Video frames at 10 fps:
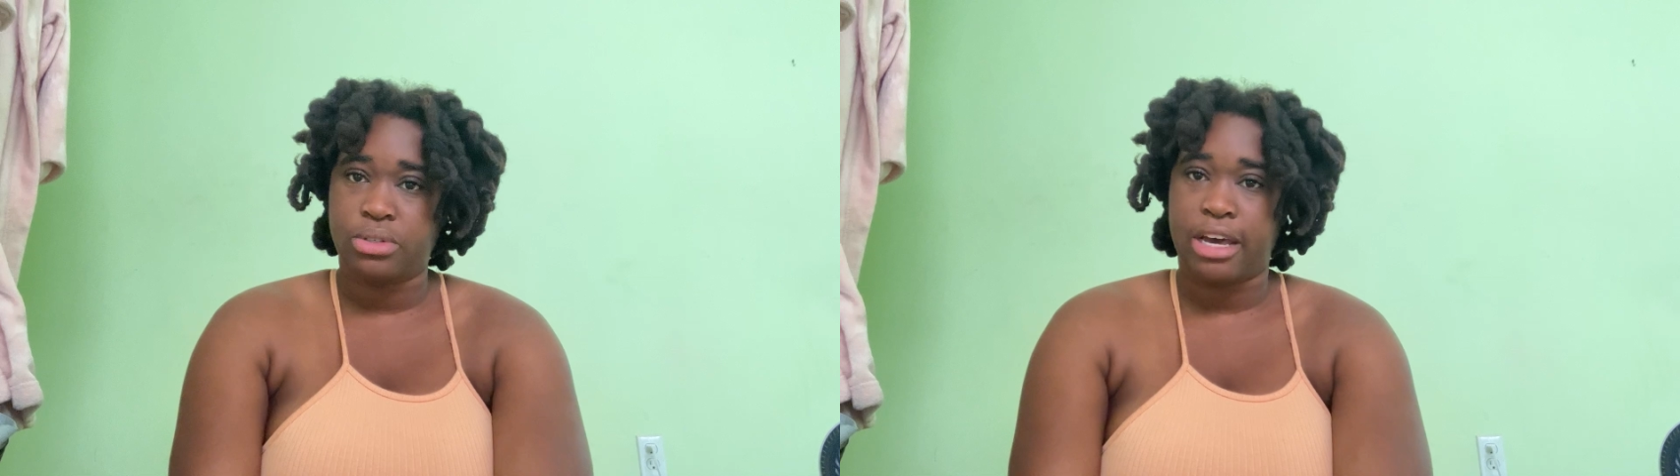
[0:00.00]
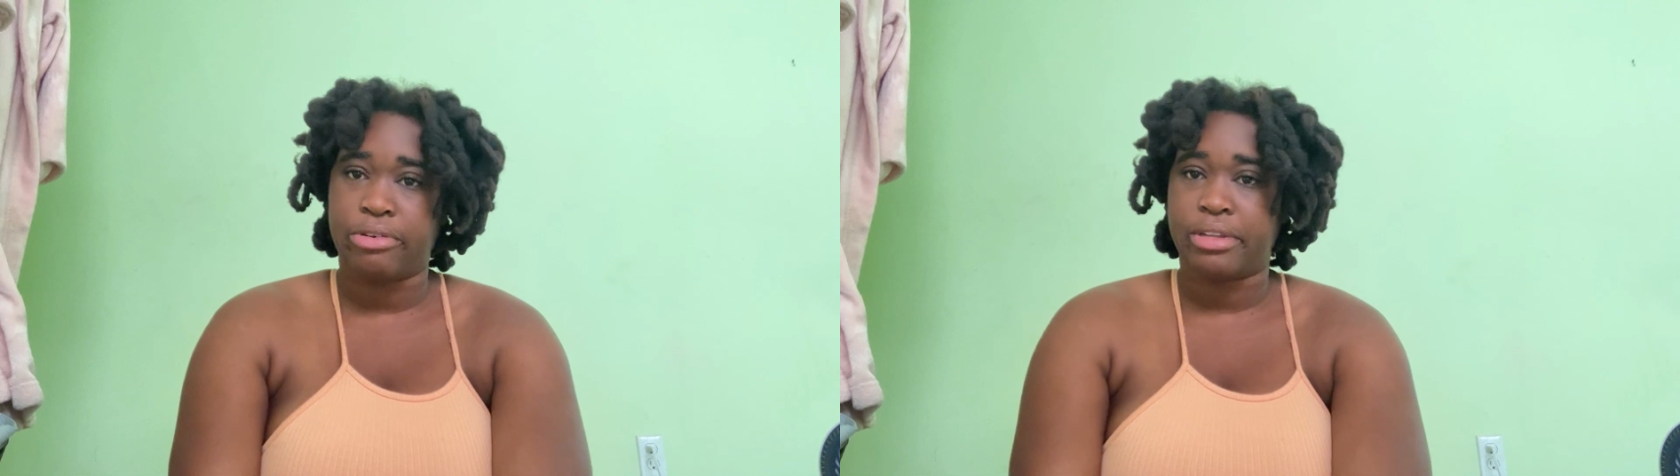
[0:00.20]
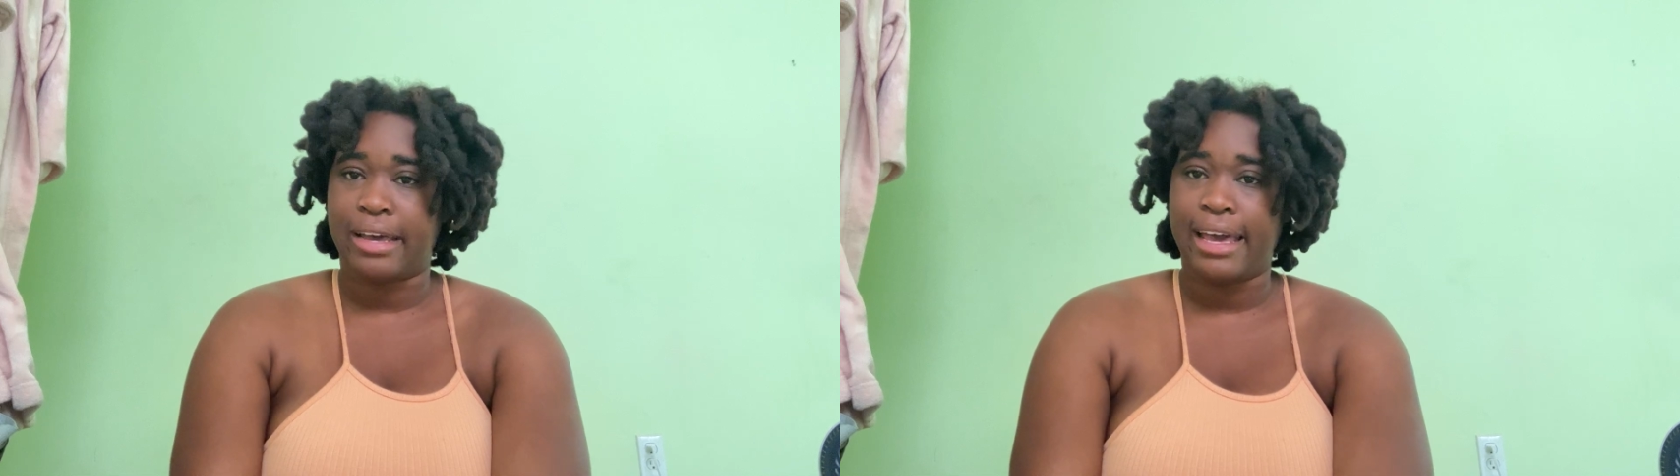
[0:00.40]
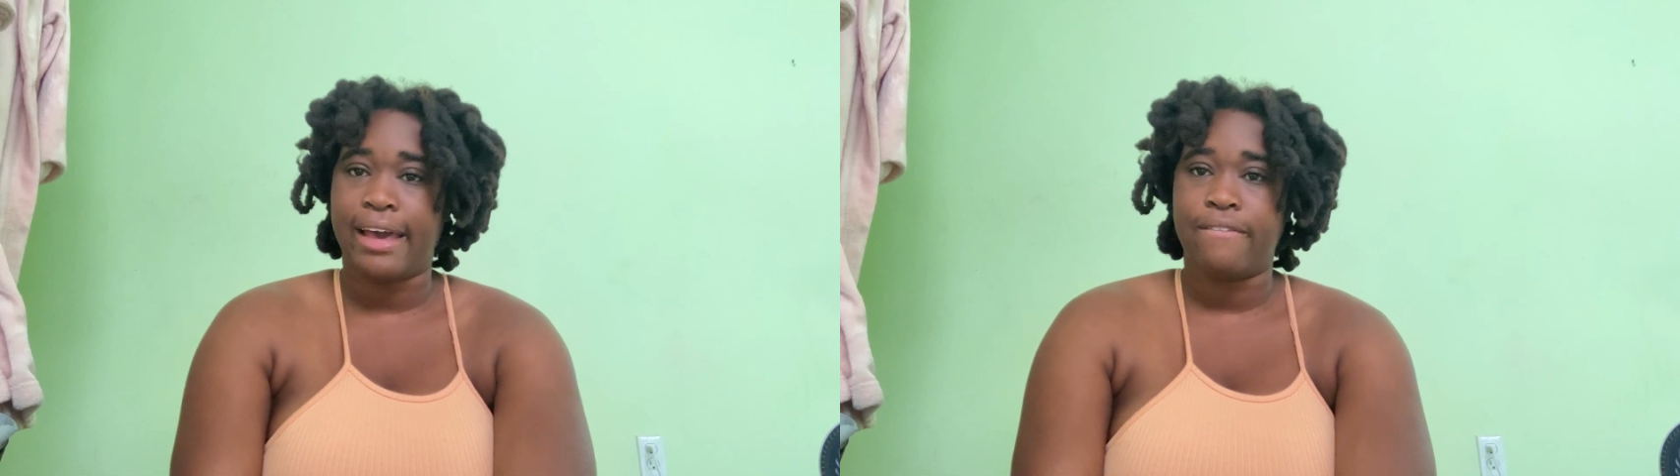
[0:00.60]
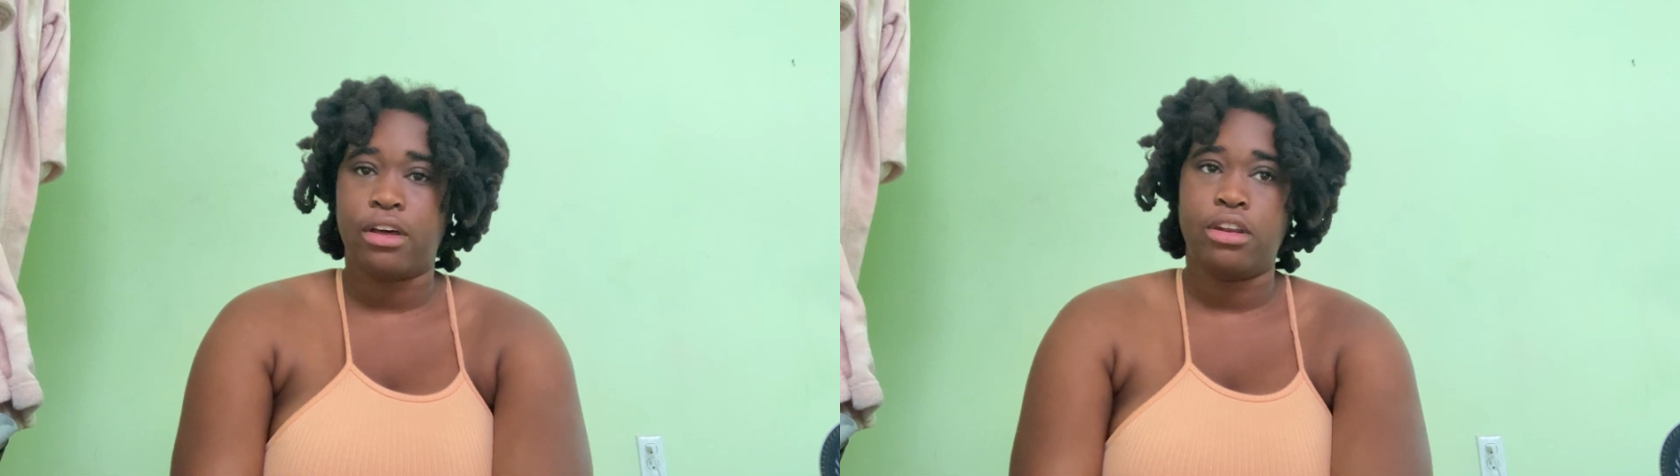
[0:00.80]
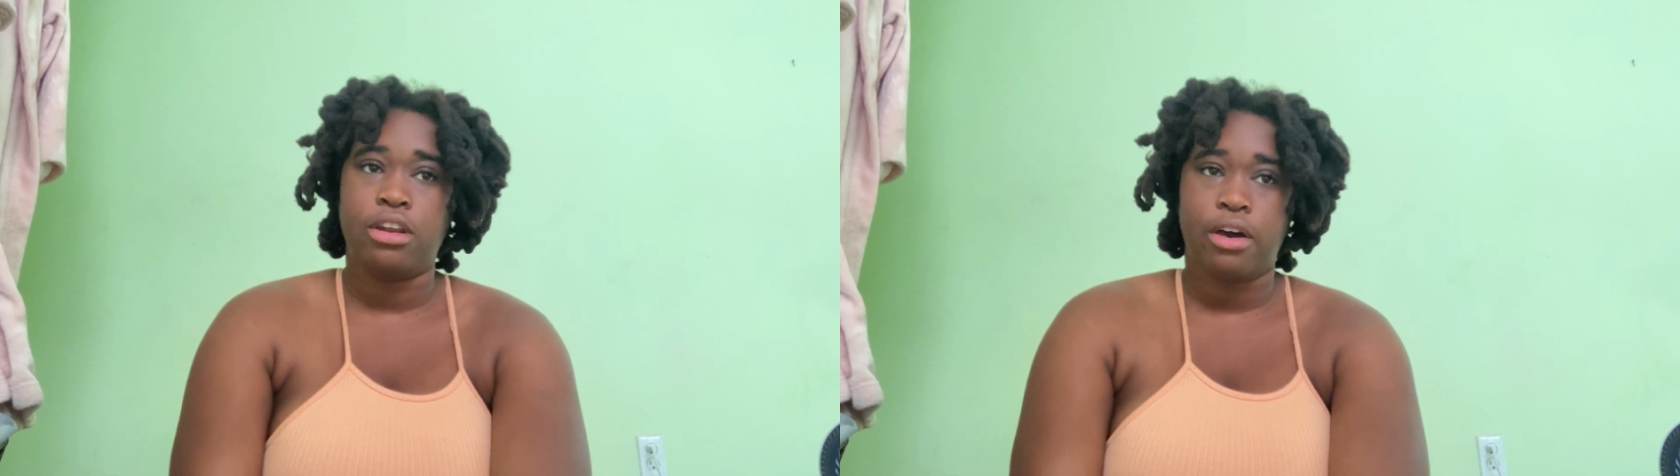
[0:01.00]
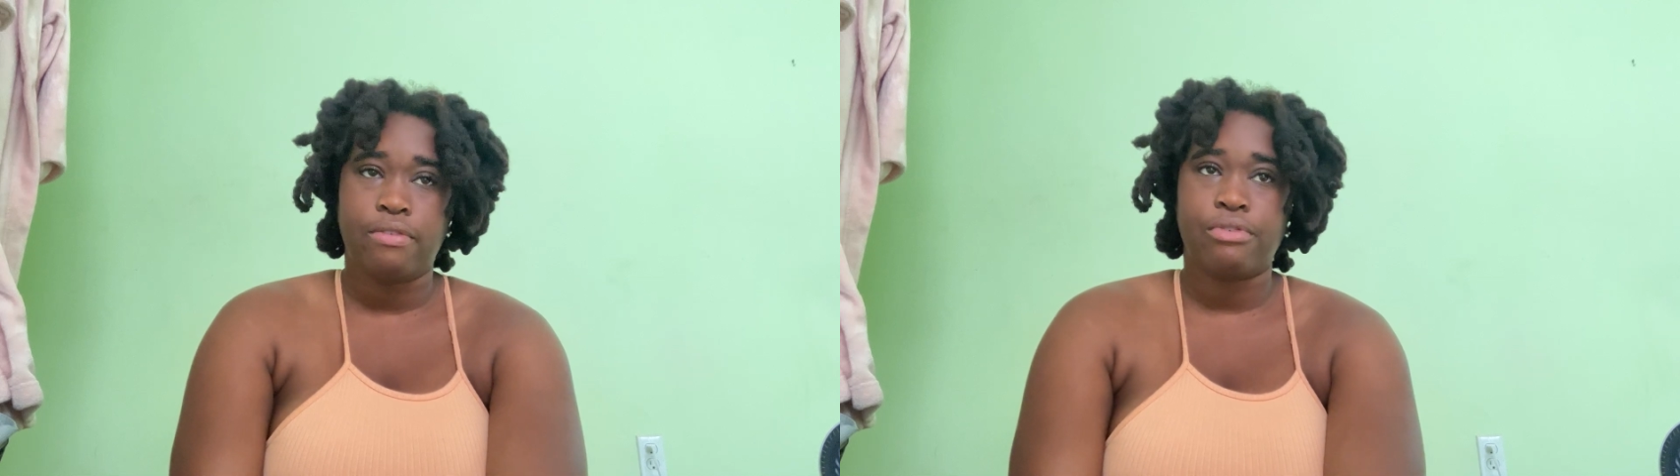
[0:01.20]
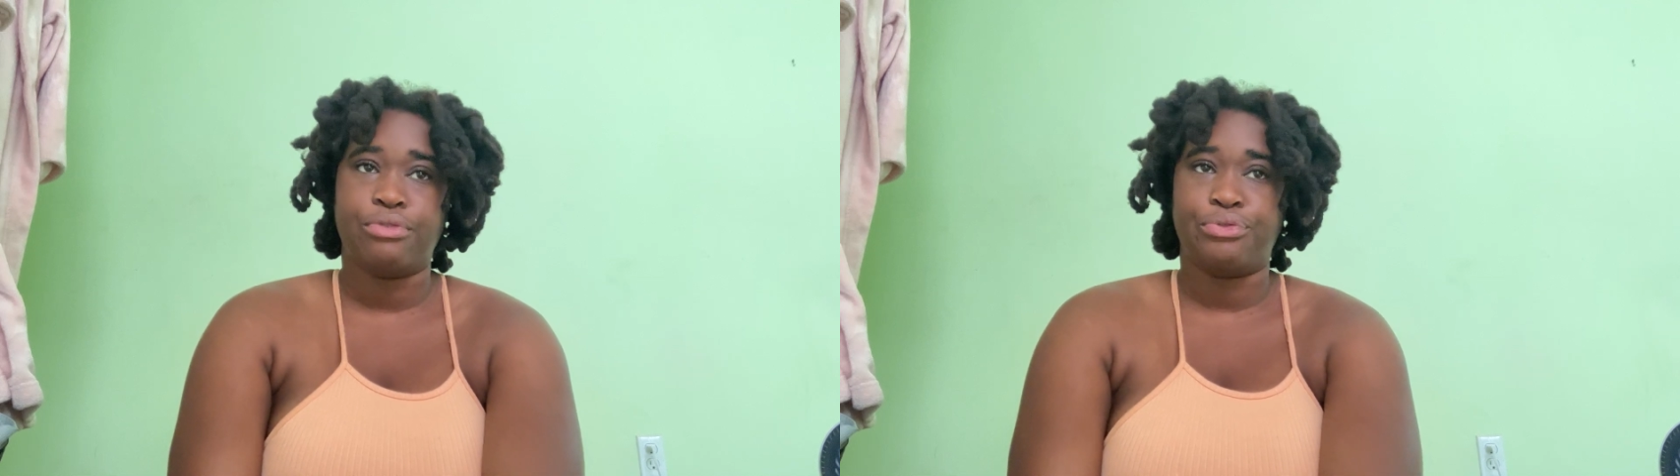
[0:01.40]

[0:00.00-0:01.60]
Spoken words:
I don't think I have enough